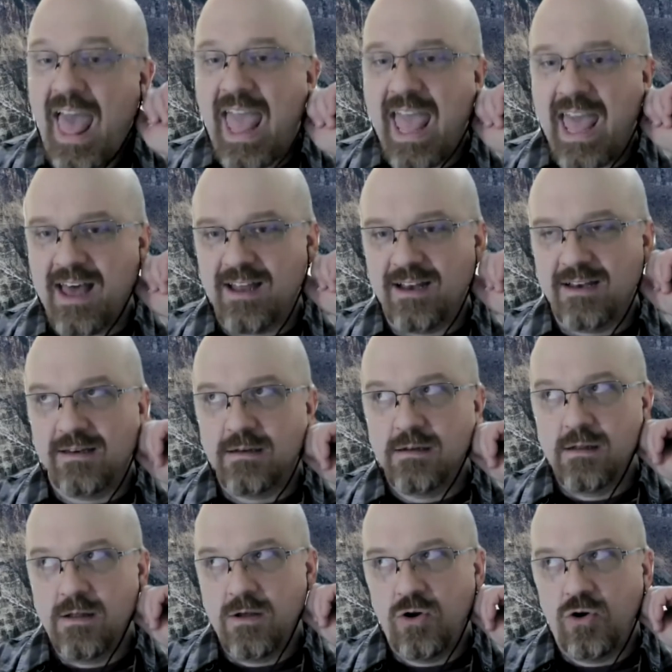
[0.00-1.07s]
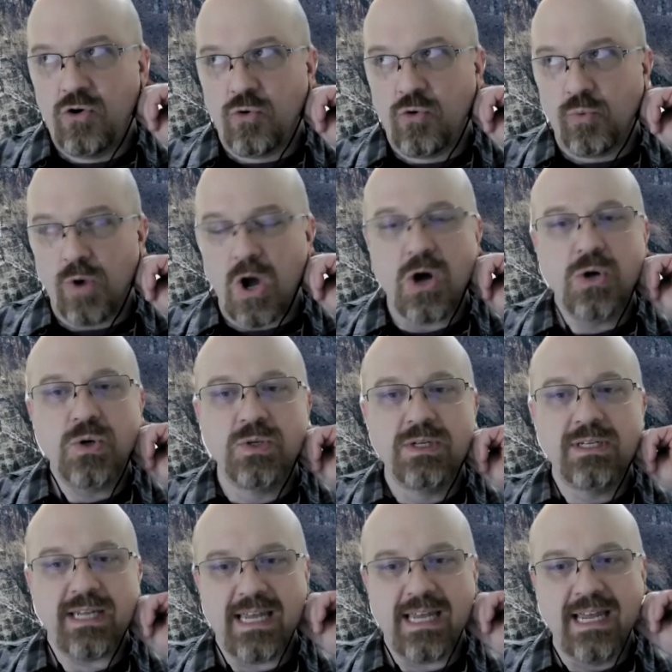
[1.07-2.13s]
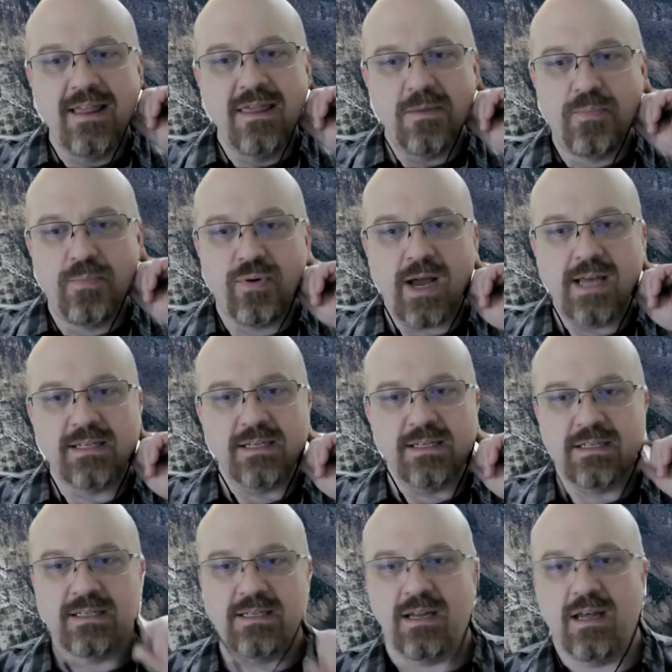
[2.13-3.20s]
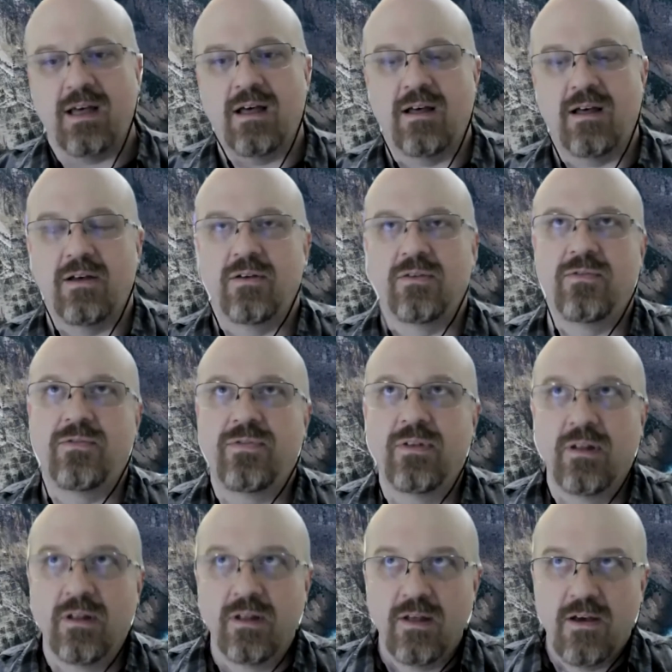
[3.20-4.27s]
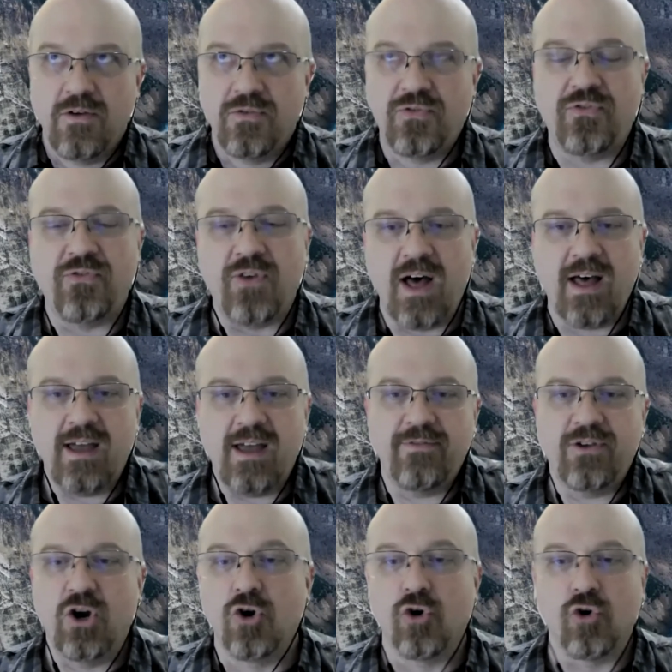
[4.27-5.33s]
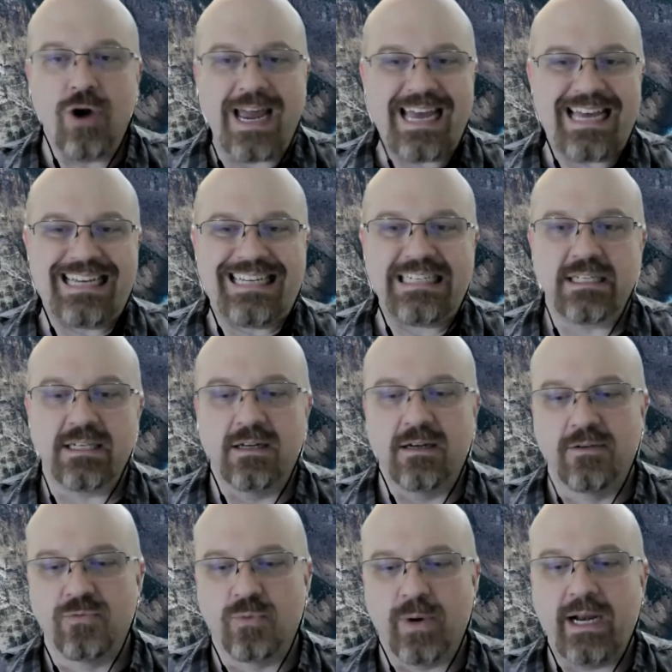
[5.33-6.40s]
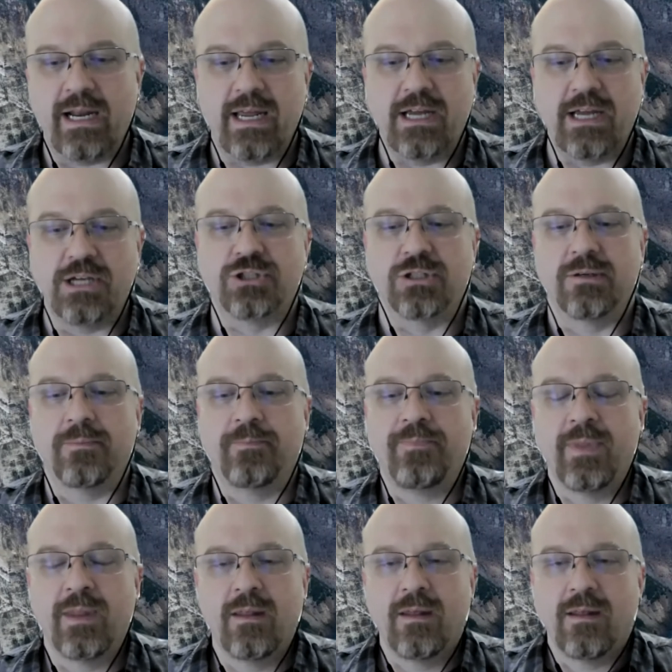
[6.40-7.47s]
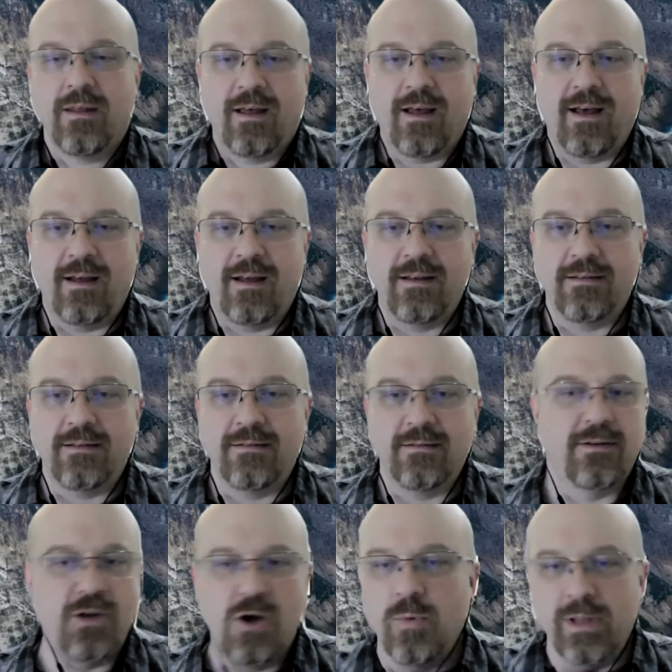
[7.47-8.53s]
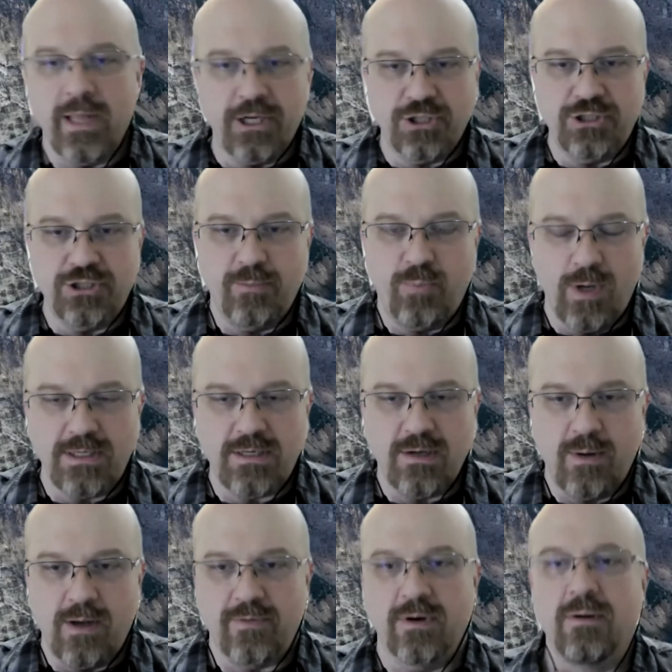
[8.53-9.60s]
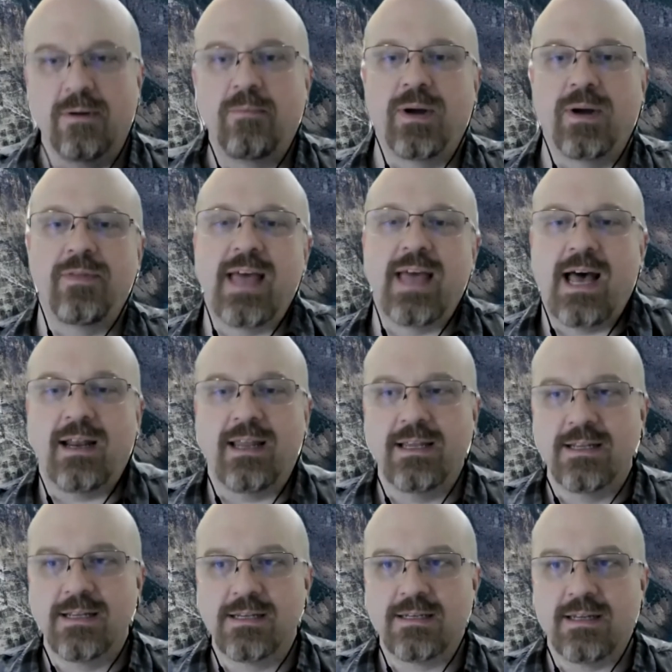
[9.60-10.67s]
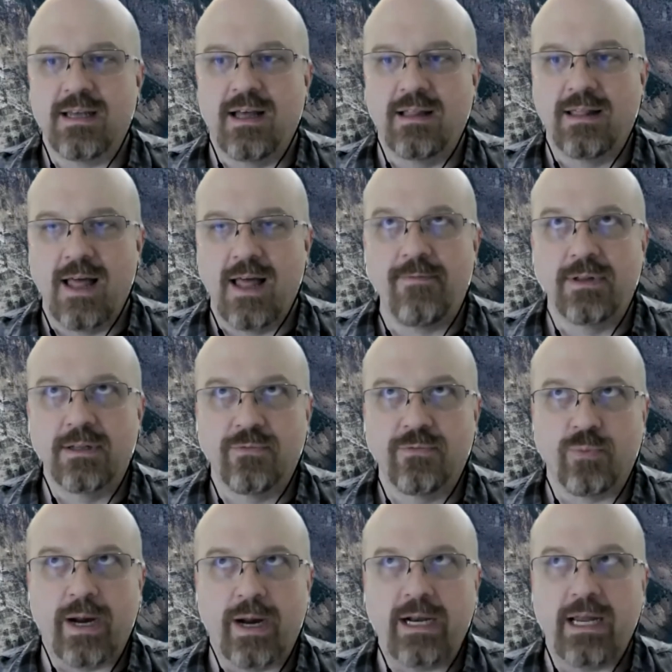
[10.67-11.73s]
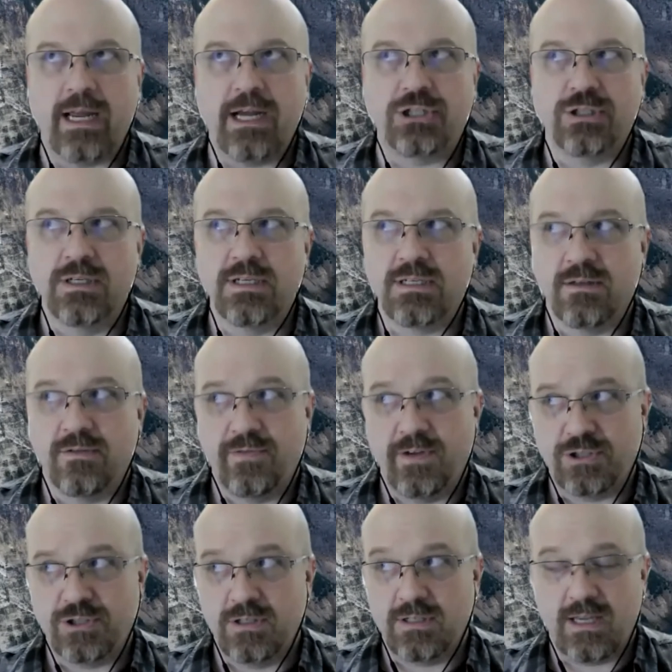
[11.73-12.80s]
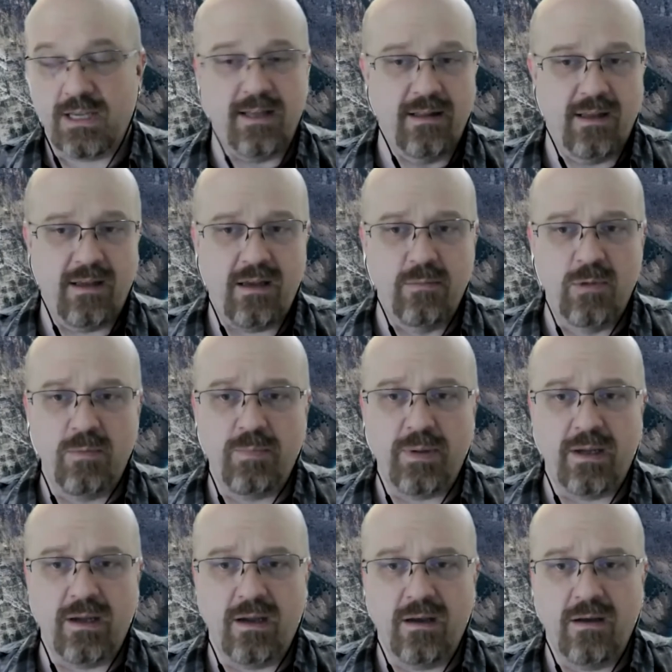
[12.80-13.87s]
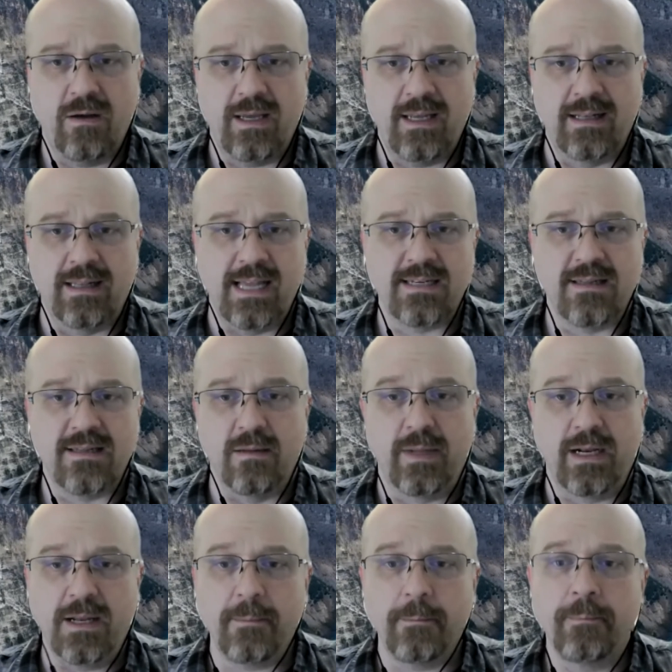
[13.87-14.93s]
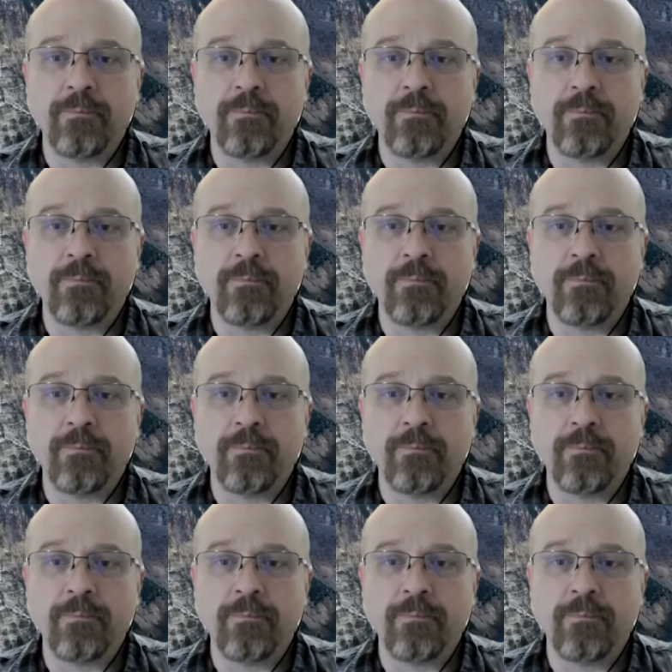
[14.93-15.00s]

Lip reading: and grows in the presence of 5 grays of radiation. No relationship whatsoever, but that is a level of radiation sufficient to kill a human being in less than a minute.